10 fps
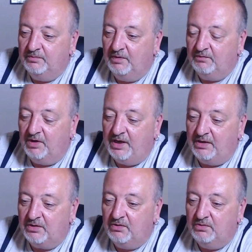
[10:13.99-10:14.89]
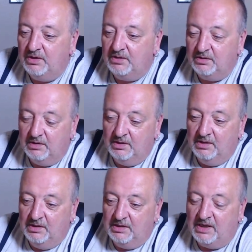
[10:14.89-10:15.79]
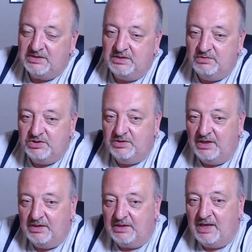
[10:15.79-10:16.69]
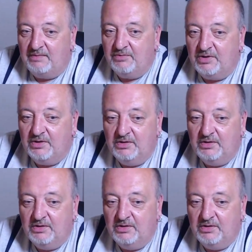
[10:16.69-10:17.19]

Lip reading: right hand corner, that tells you that the camera